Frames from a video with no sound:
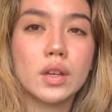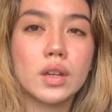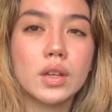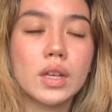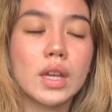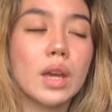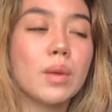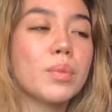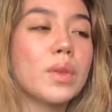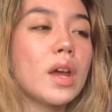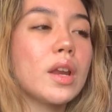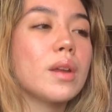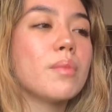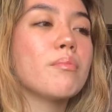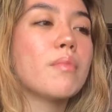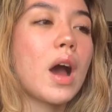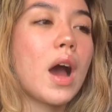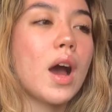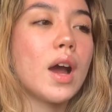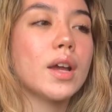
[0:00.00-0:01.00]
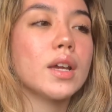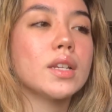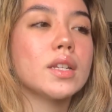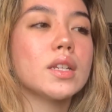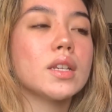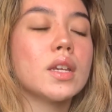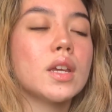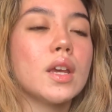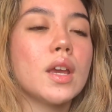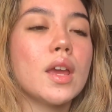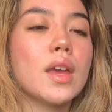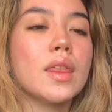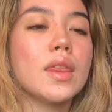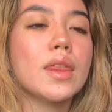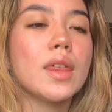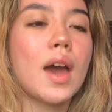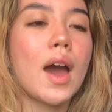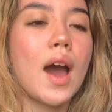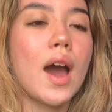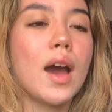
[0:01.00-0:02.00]
Keep that in mind,
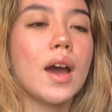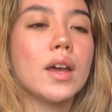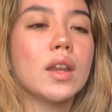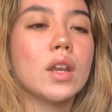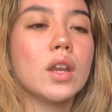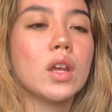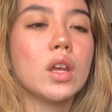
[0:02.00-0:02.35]
that